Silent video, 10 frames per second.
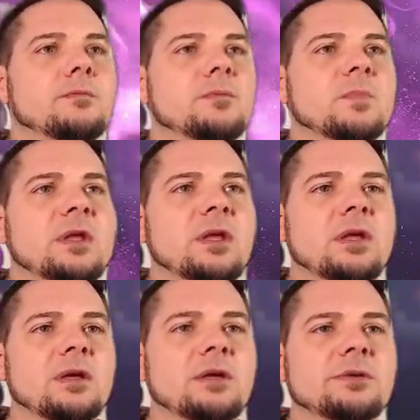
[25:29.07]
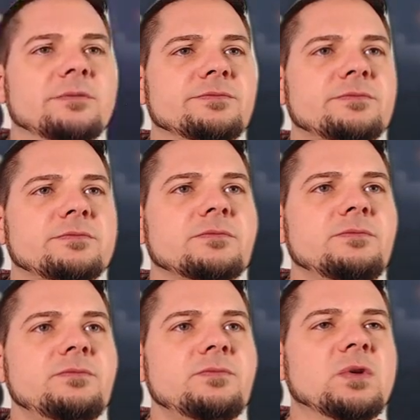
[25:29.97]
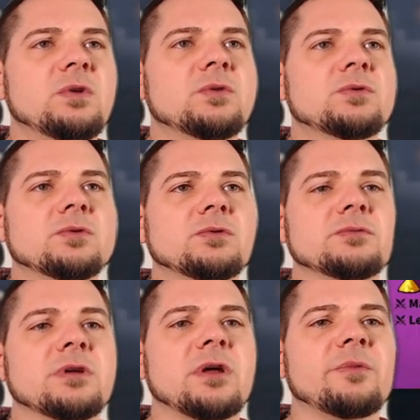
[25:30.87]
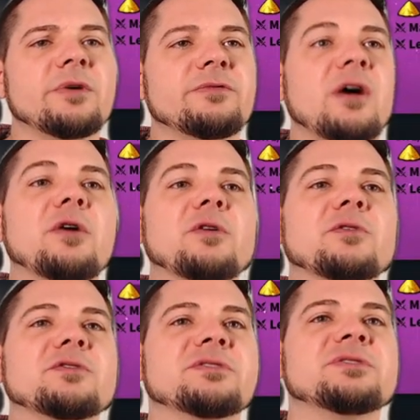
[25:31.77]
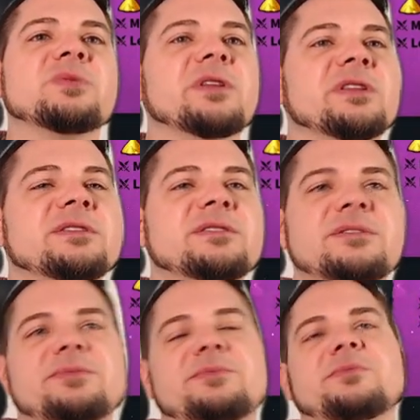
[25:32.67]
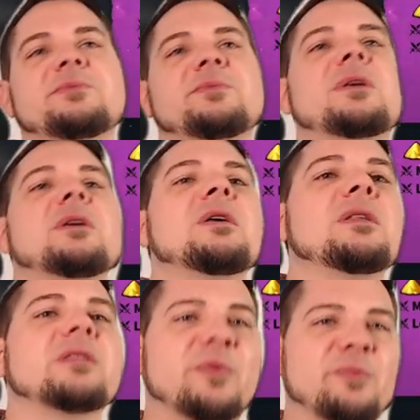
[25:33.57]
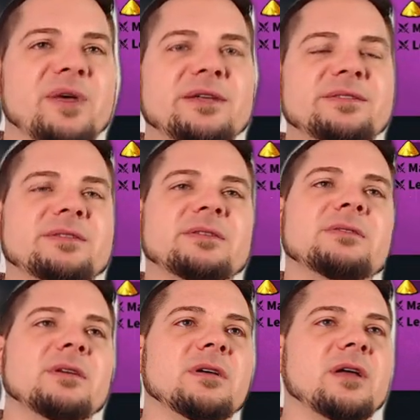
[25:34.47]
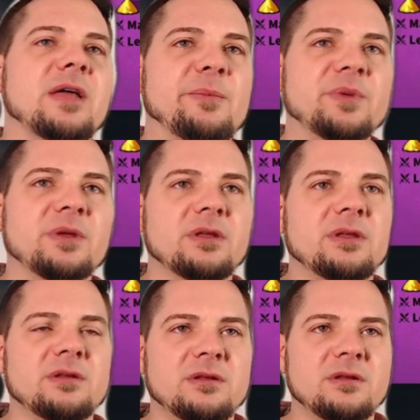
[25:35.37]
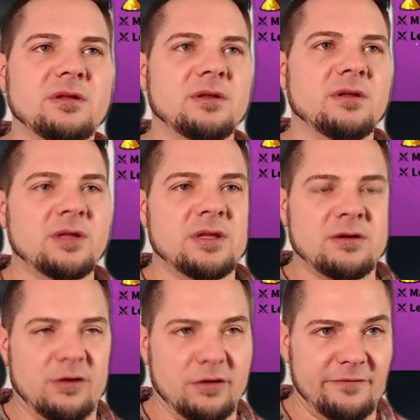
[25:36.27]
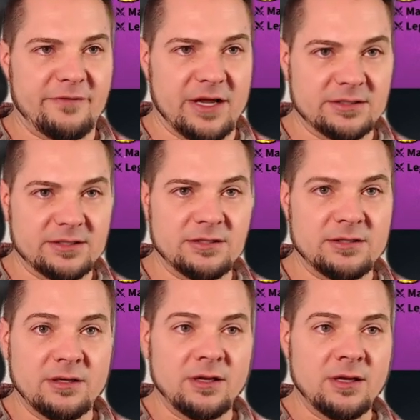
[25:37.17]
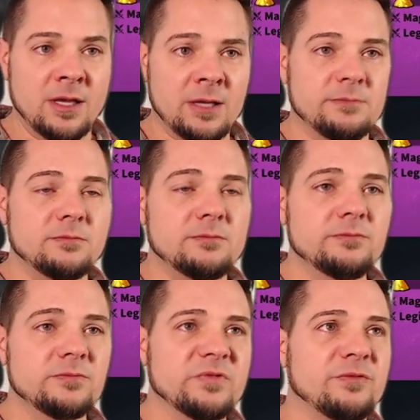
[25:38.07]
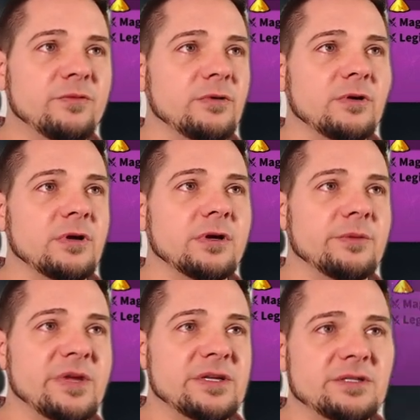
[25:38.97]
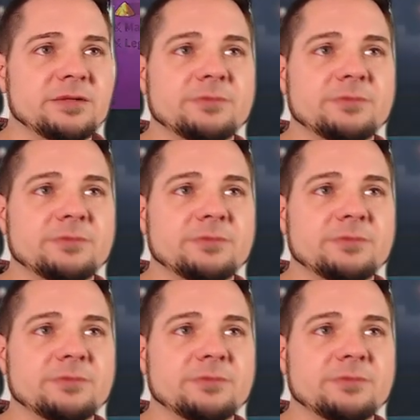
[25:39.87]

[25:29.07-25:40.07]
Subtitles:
Okay, cool. Got my. Oh, sweet. This is the best epic artifact for mages.